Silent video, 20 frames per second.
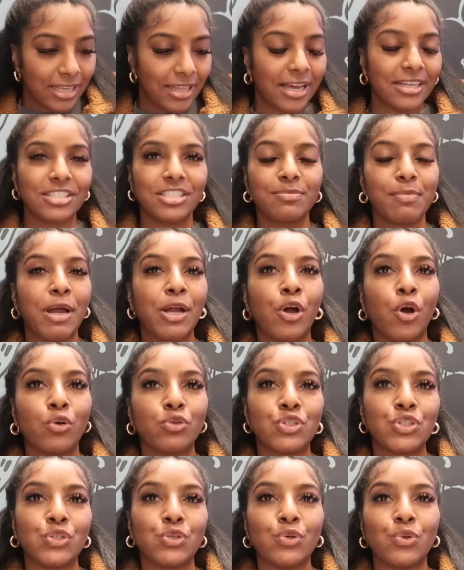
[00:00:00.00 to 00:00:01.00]
that's just my
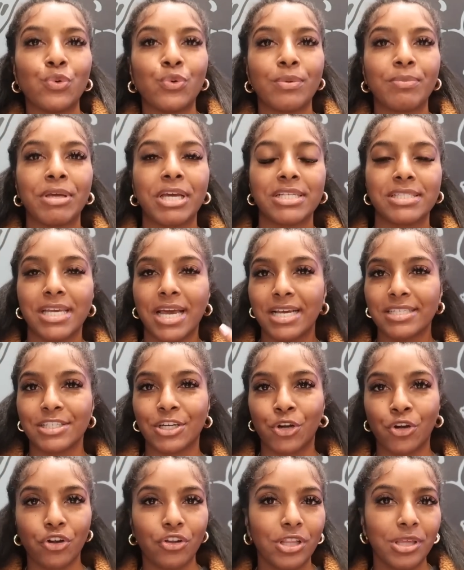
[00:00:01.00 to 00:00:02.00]
go-to, because it has
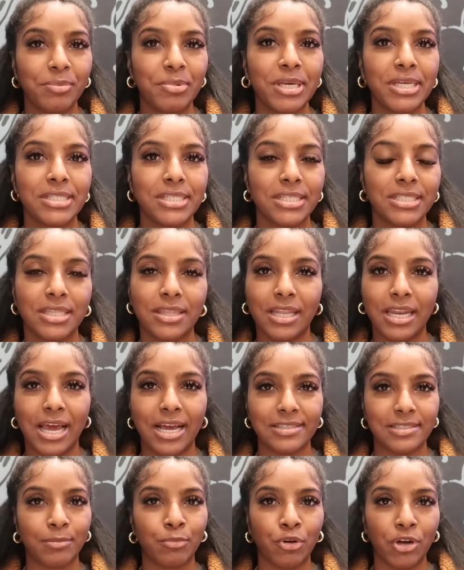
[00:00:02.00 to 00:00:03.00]
the curly pieces and it
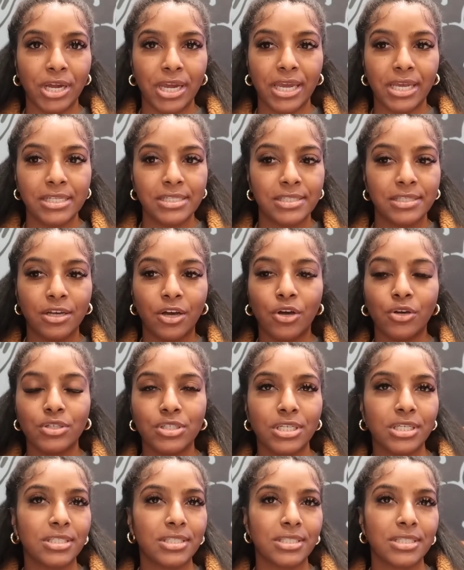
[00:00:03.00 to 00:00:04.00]
has a braid, so
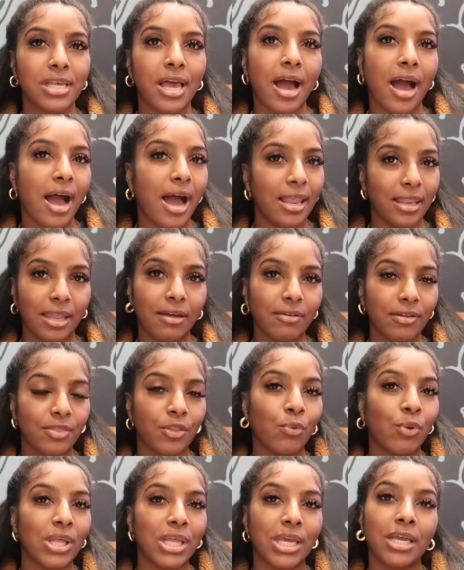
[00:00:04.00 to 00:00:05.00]
just I love
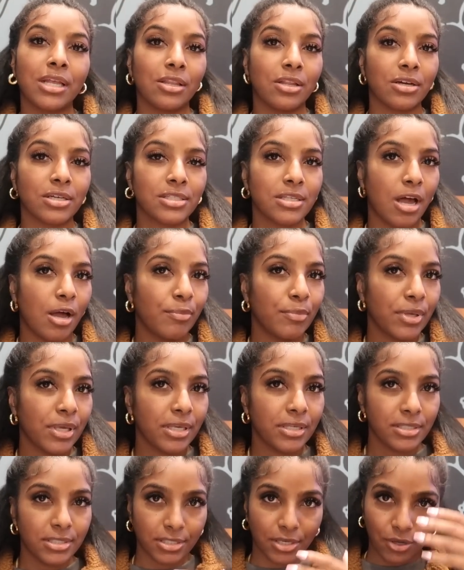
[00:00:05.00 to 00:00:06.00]
the way it looks on
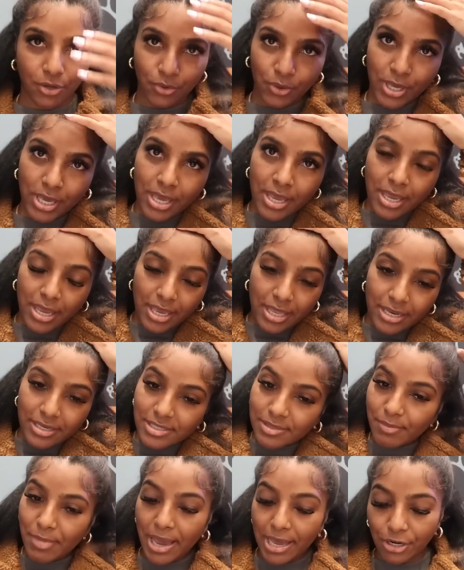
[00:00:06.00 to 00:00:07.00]
me. So it is
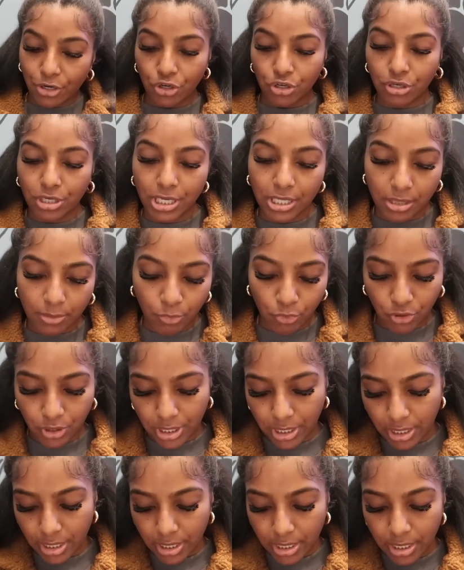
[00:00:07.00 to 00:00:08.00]
mad early in the
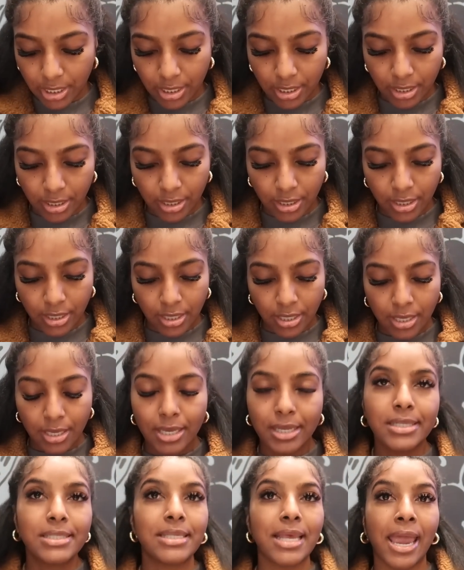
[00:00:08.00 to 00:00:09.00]
morning,
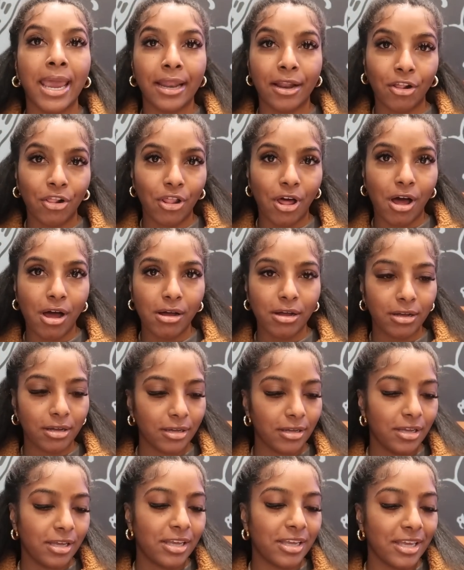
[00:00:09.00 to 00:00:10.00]
eight o'clock.
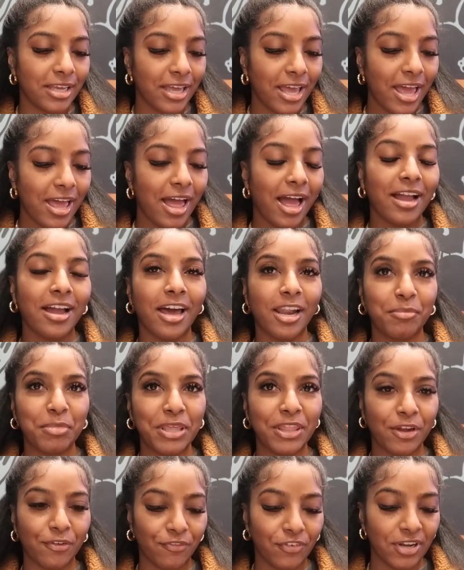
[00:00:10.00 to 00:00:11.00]
I gotta be
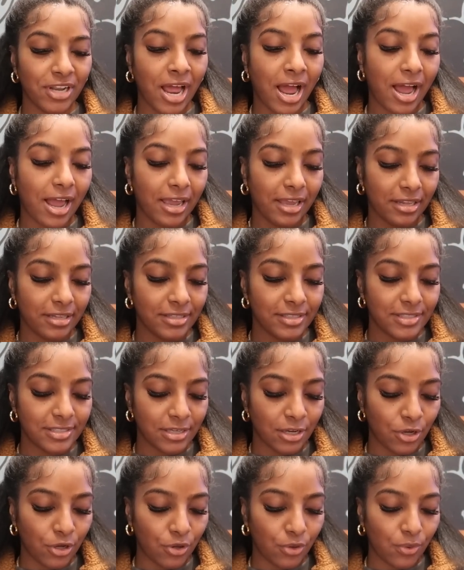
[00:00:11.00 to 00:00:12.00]
there for nine,
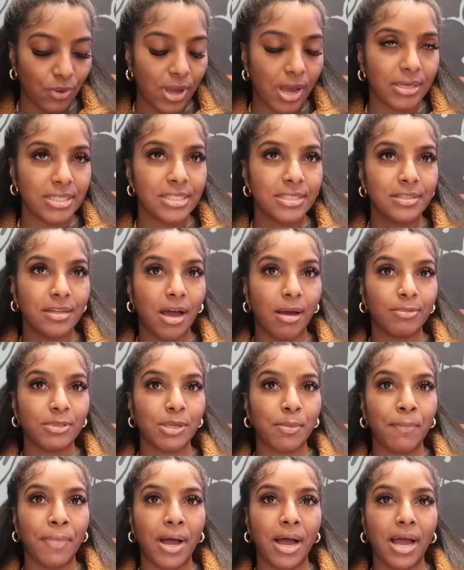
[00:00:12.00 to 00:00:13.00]
so I just stopped
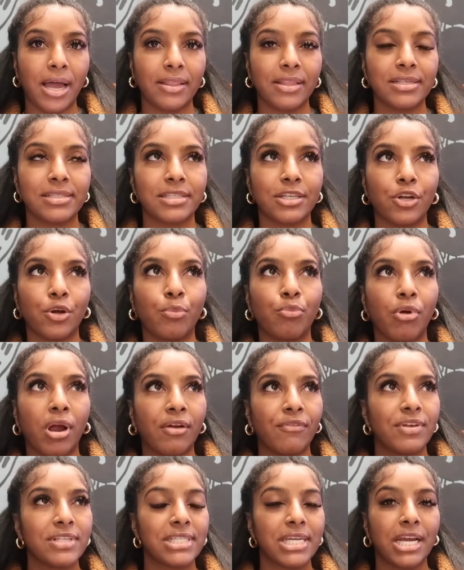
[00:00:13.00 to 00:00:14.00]
by this little
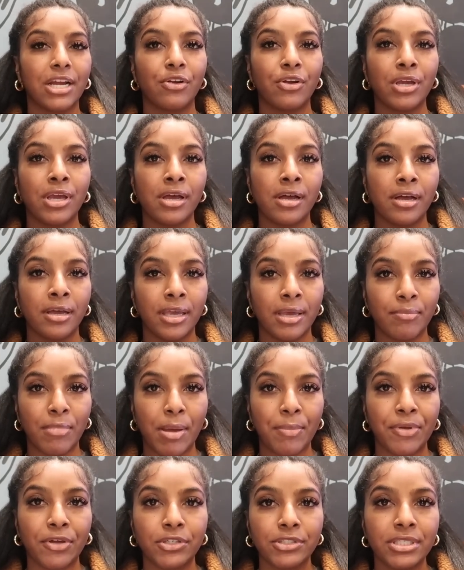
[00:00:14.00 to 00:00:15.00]
breakfast area for my
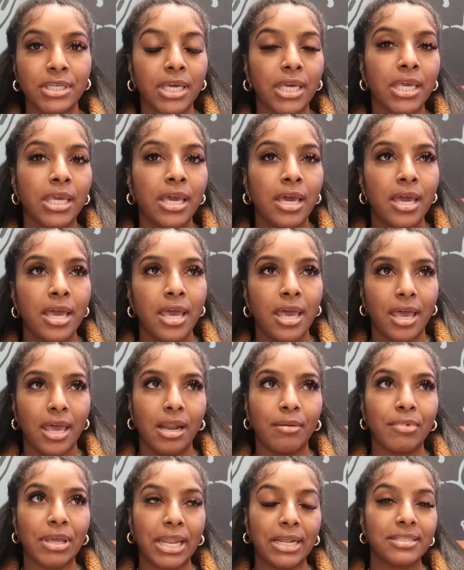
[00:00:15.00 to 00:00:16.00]
building.
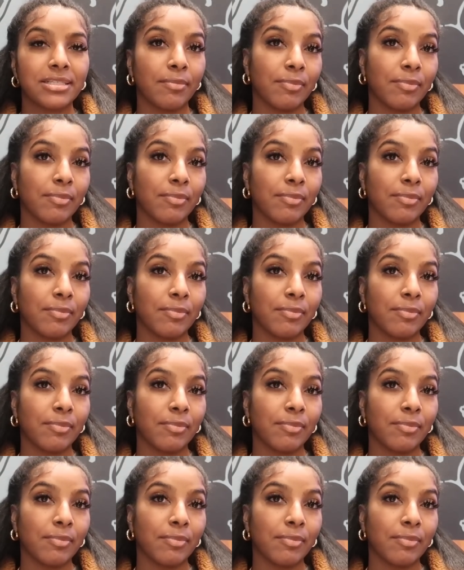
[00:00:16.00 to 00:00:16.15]
I'm gonna